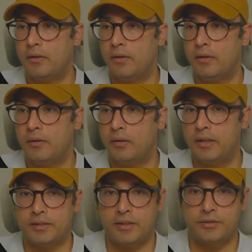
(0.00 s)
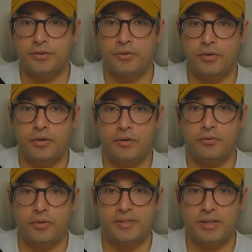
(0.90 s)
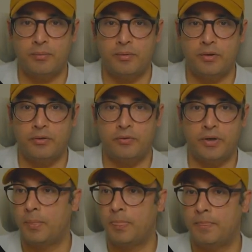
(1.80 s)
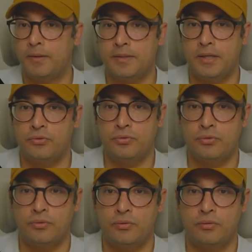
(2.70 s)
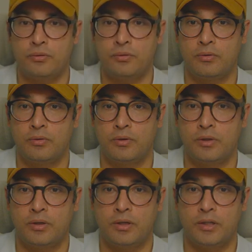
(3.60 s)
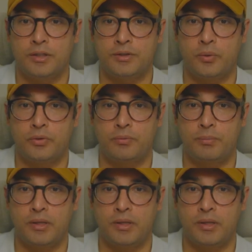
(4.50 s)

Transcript: Let's consider another example, another agent. This agent is going to be